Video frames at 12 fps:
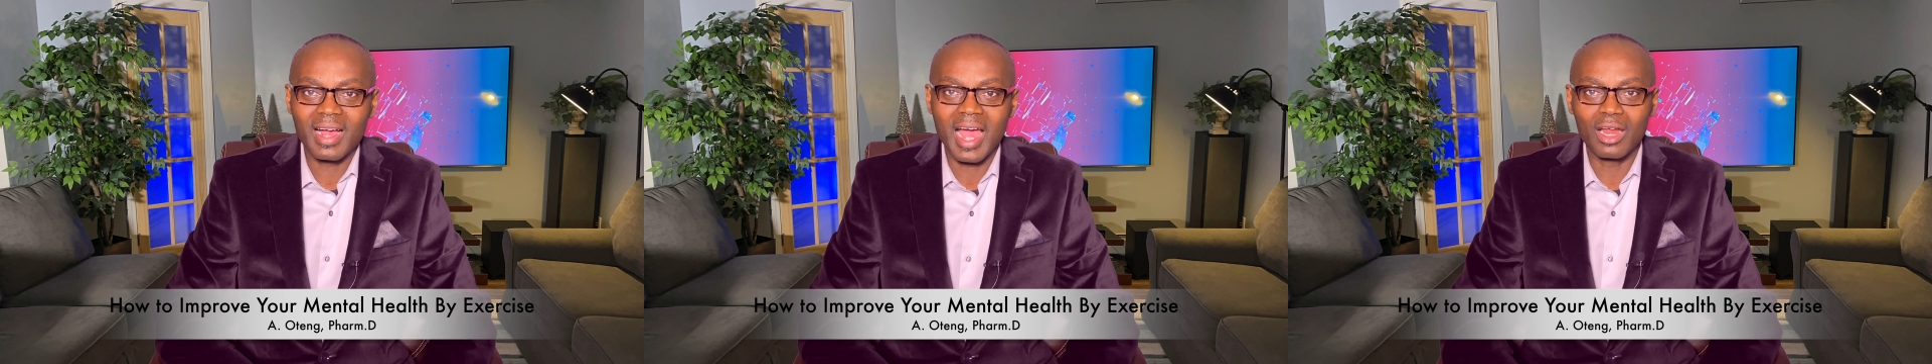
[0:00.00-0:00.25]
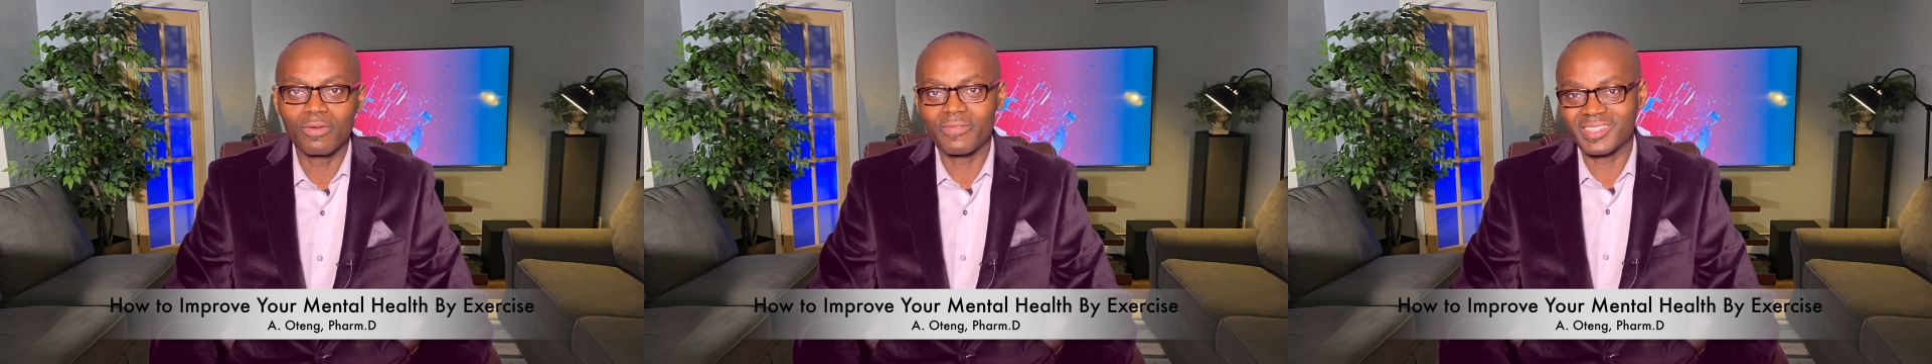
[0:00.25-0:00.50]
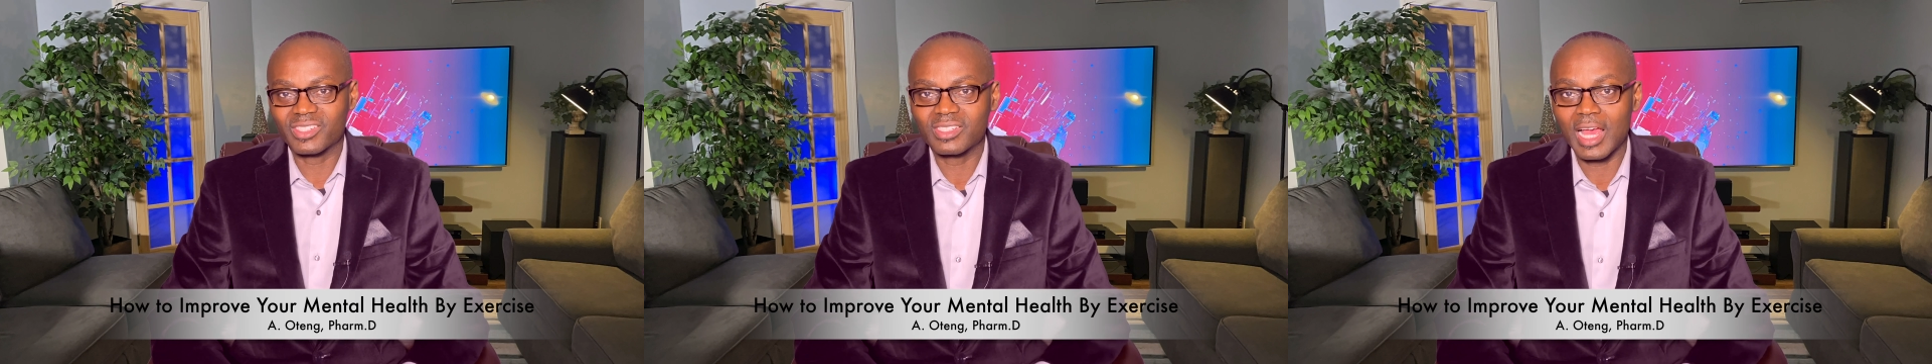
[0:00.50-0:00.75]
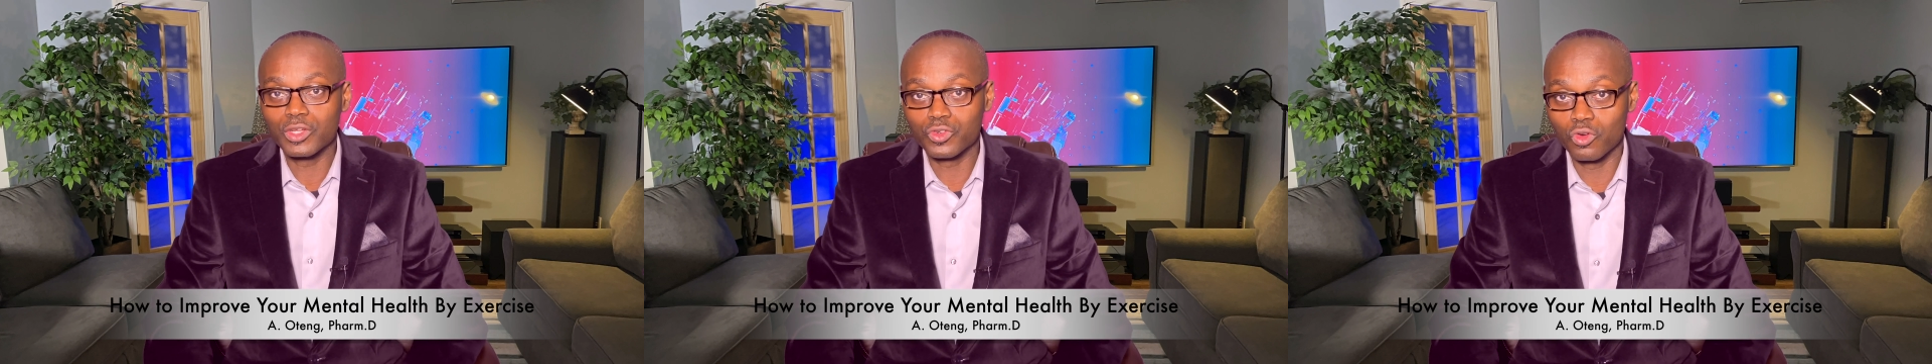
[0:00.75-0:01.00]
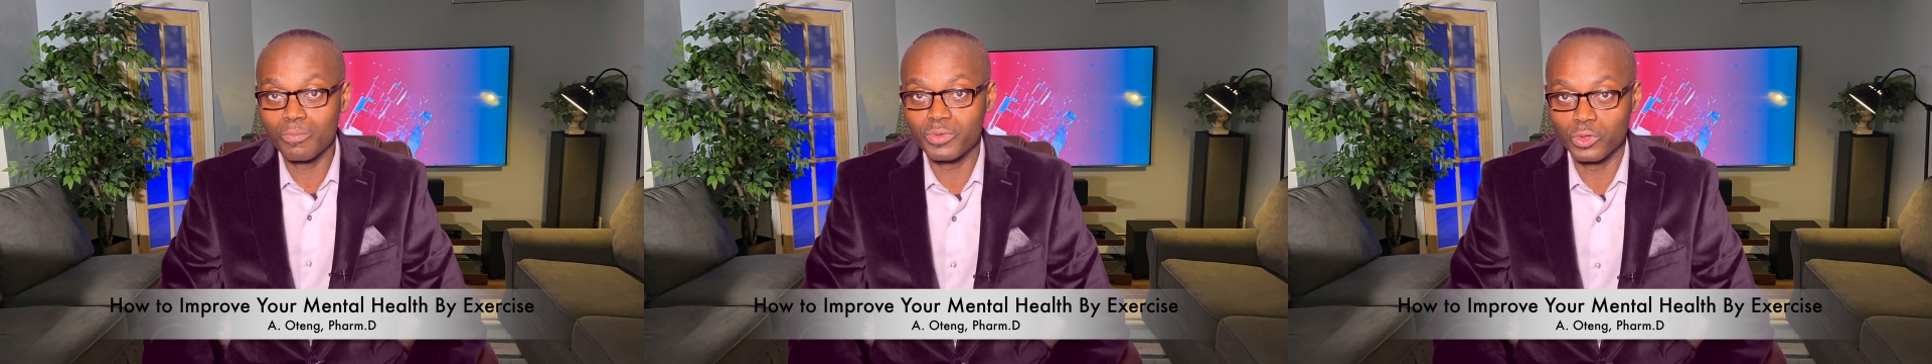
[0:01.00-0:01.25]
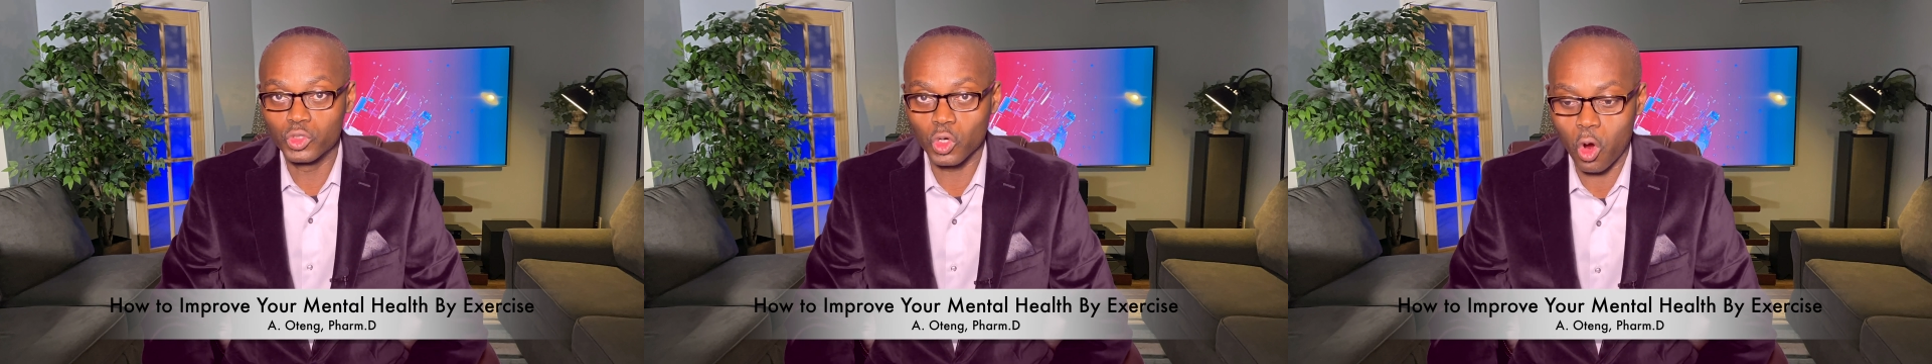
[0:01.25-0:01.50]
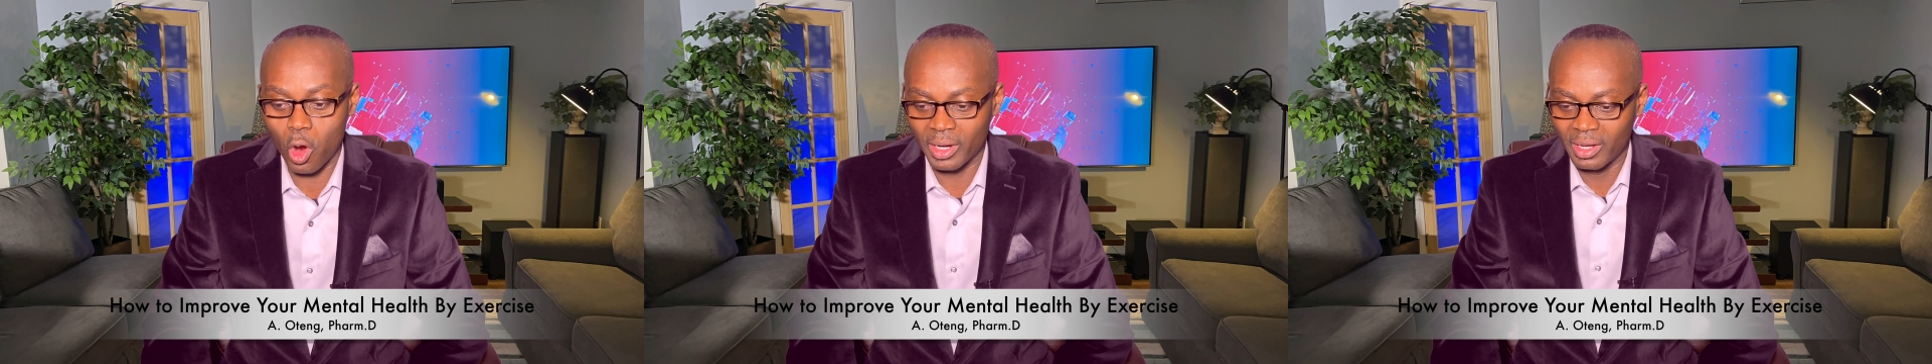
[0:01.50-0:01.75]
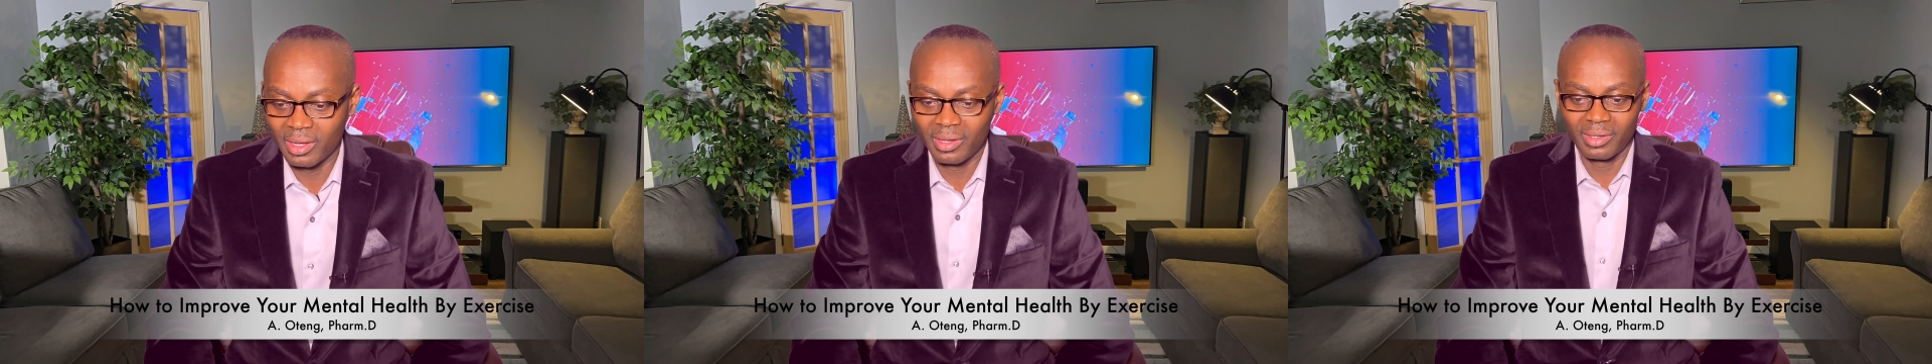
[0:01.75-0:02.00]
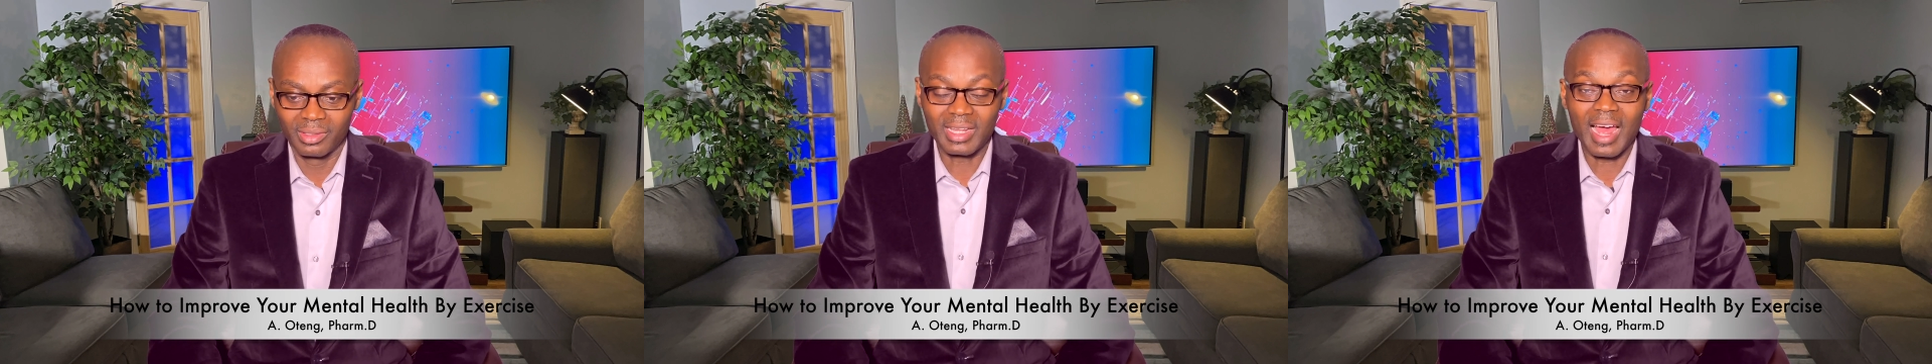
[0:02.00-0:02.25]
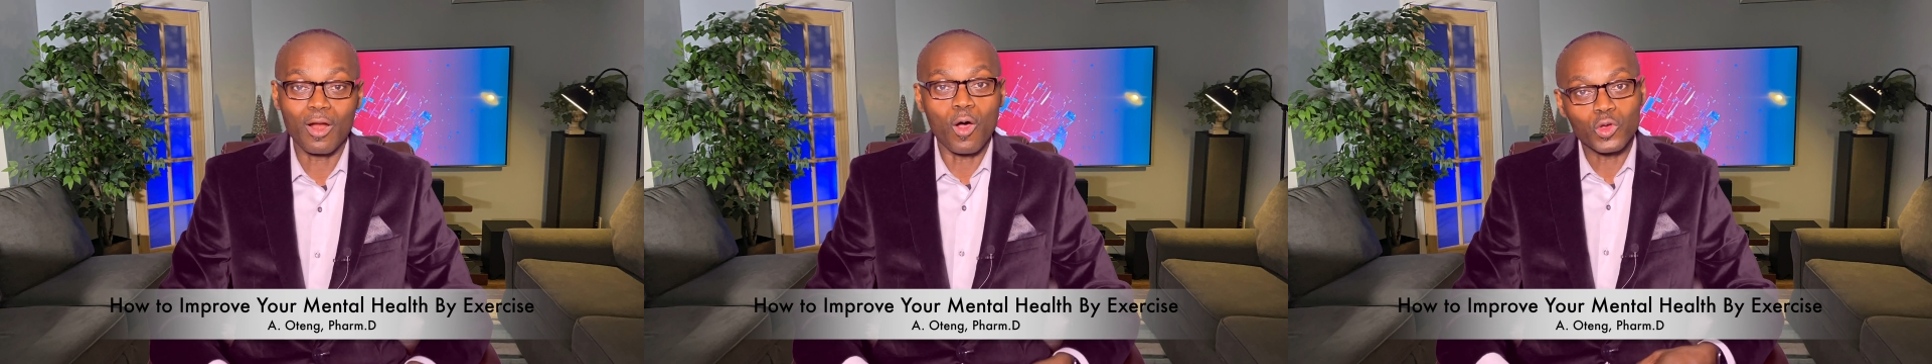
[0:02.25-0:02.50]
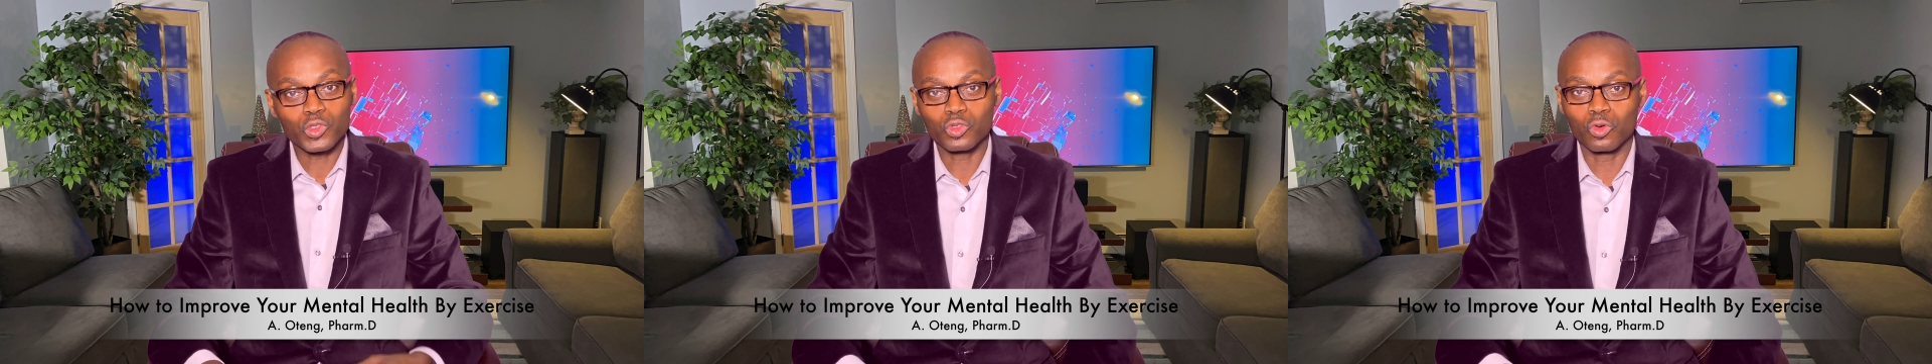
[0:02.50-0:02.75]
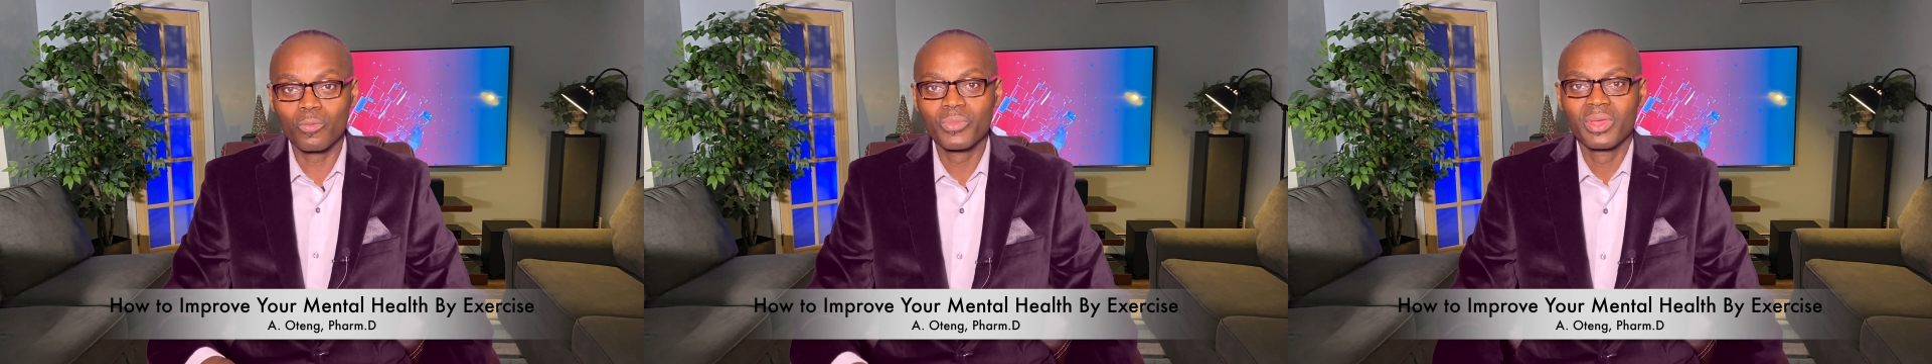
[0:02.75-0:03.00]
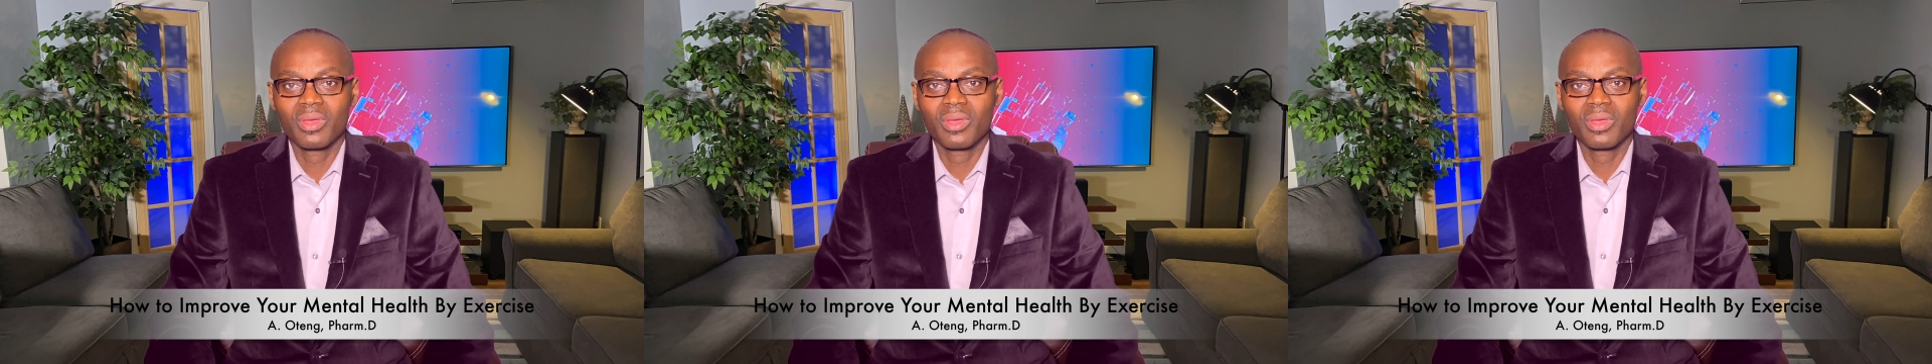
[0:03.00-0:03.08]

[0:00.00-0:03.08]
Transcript: kind of exercise group you join, that also,